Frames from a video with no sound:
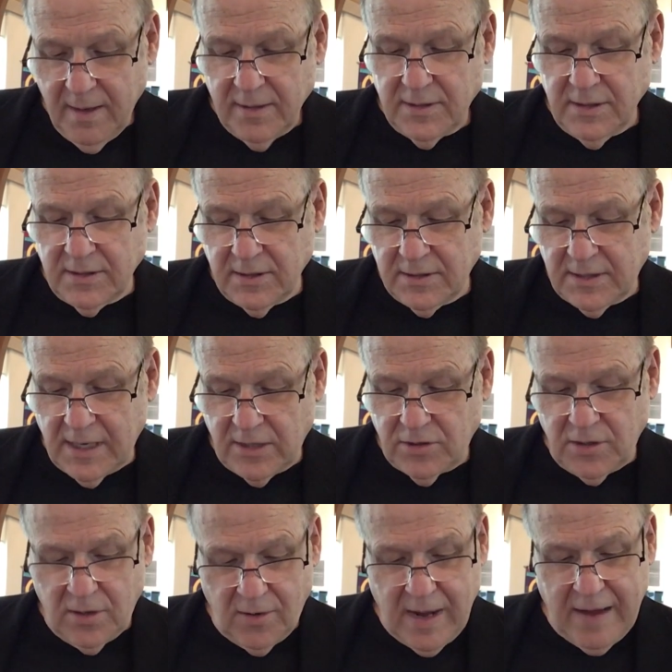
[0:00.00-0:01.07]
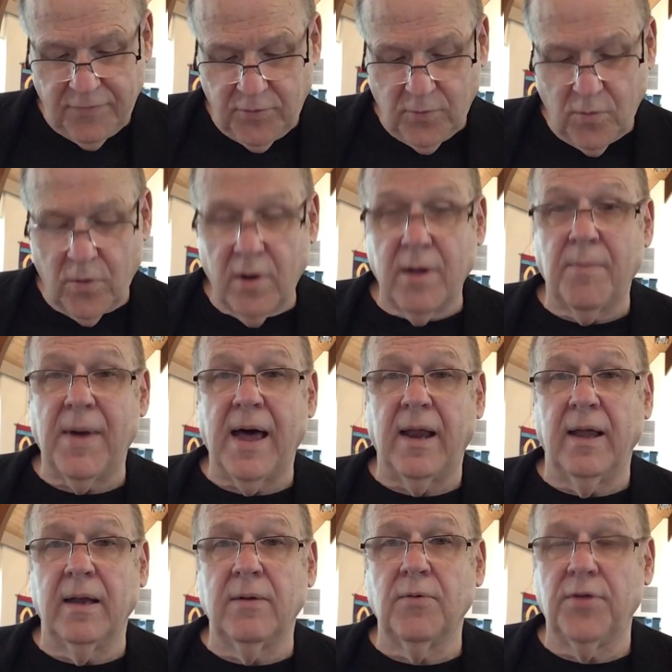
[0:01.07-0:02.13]
Jesus says you don't have to worry
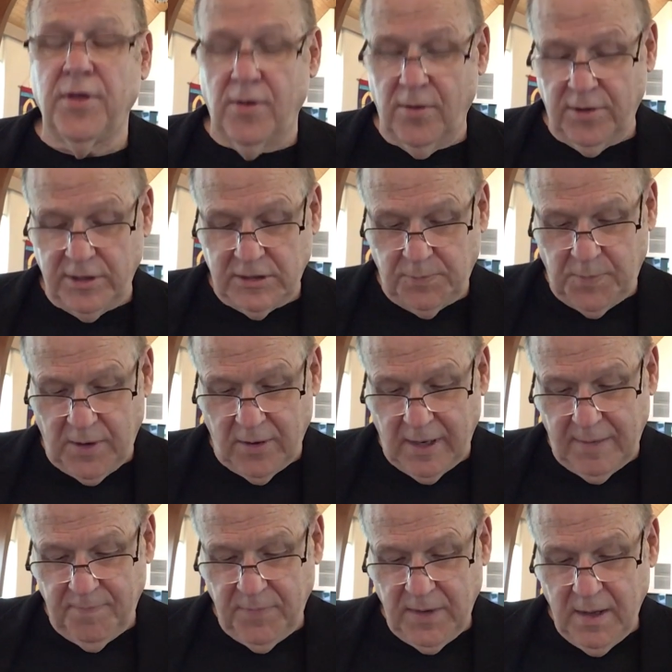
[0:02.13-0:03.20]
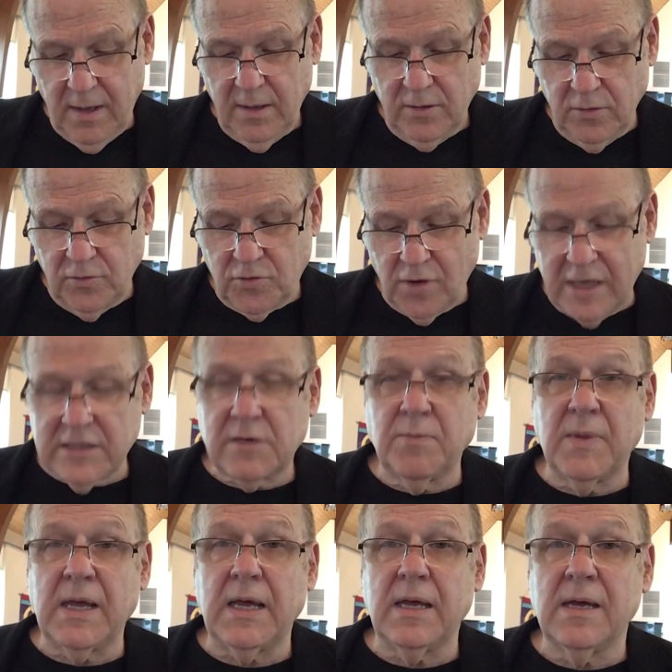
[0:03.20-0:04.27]
about it with the Holy Spirit. You trust
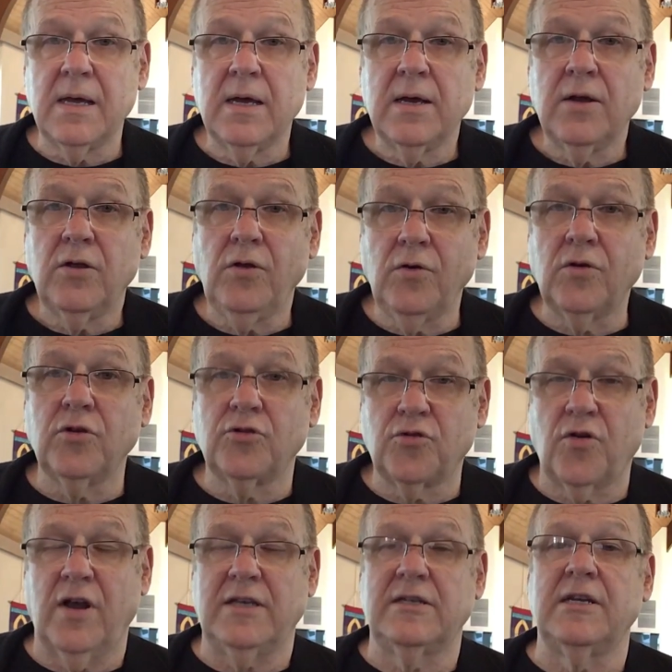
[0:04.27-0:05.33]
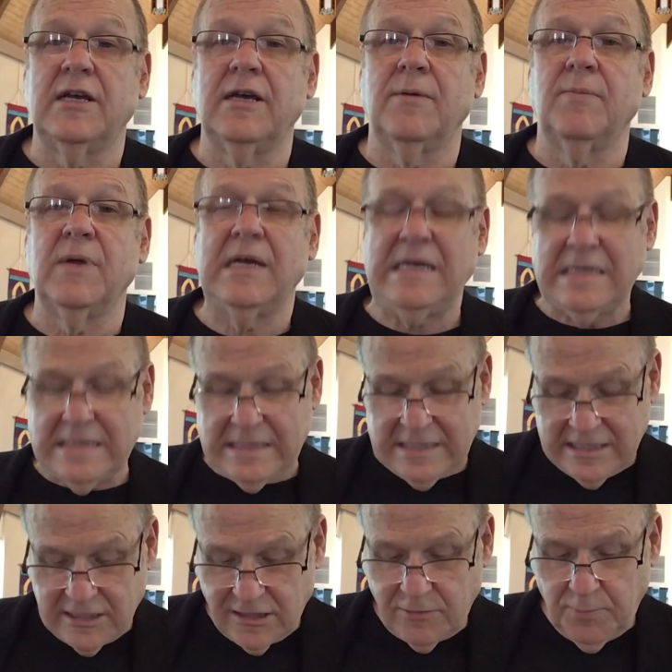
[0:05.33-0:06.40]
me, you can trust him. He is
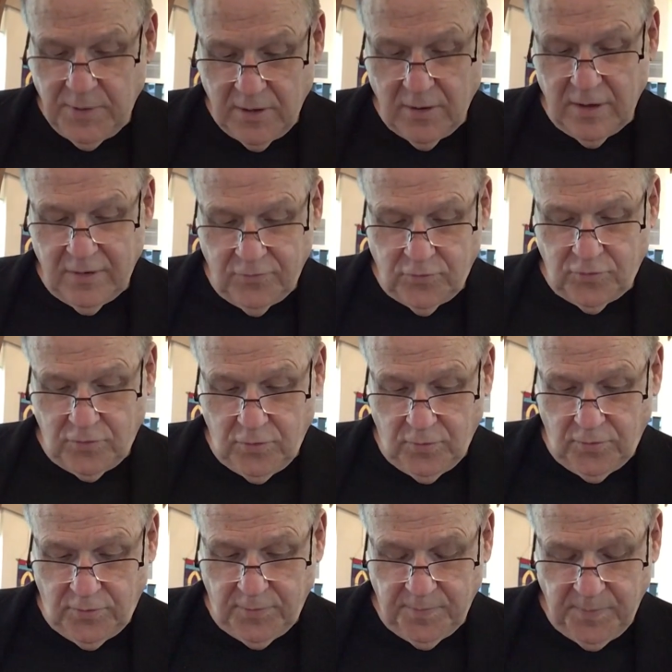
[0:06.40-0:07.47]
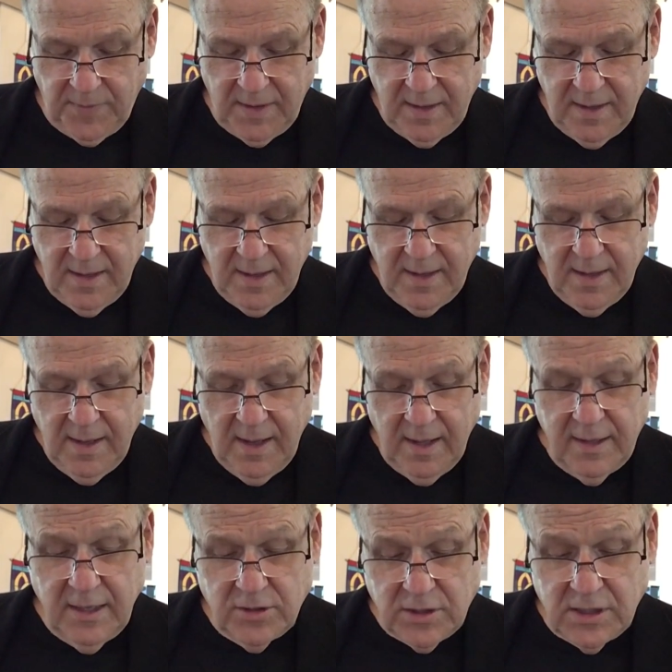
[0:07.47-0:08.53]
the Spirit of truth.
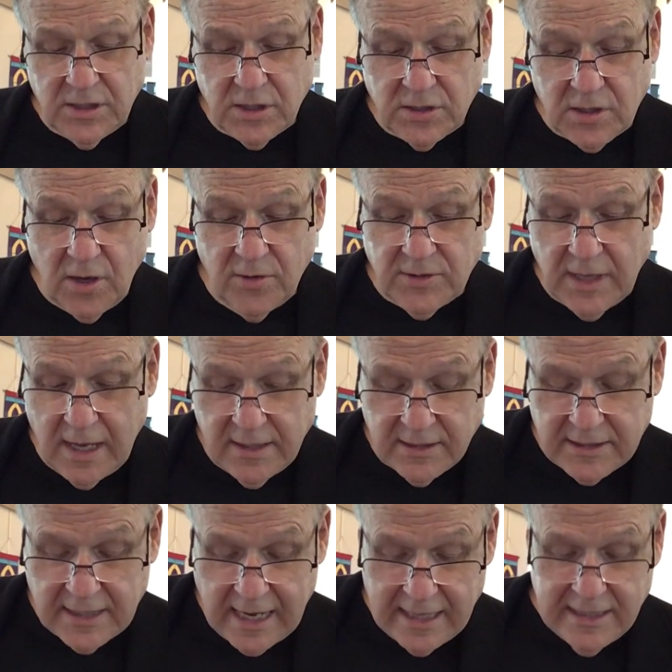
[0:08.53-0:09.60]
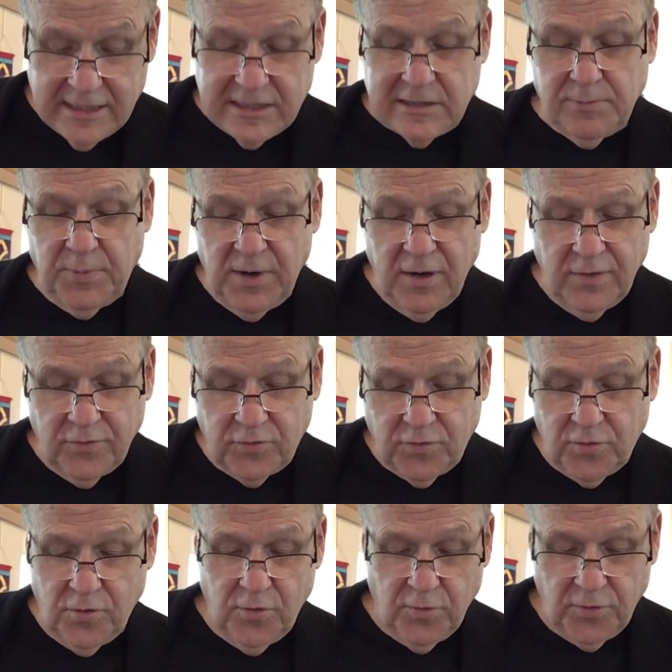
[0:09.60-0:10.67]
And then Jesus goes on to say this Spirit of
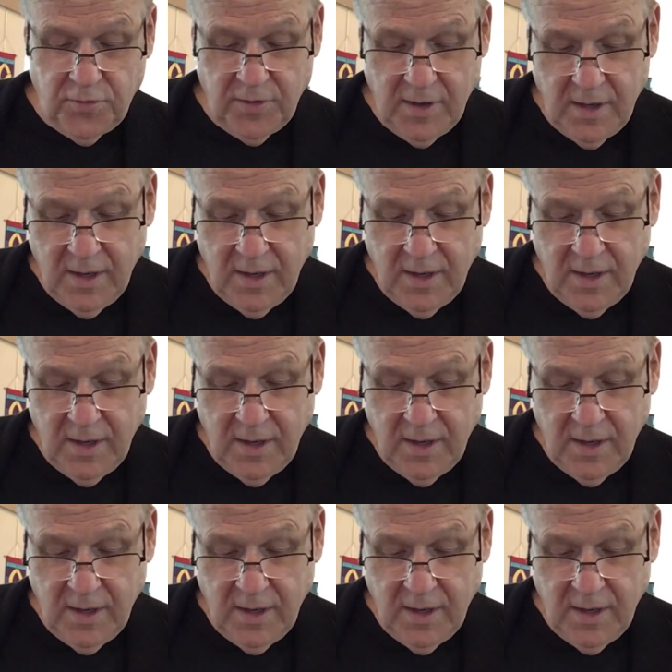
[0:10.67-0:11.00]
truth,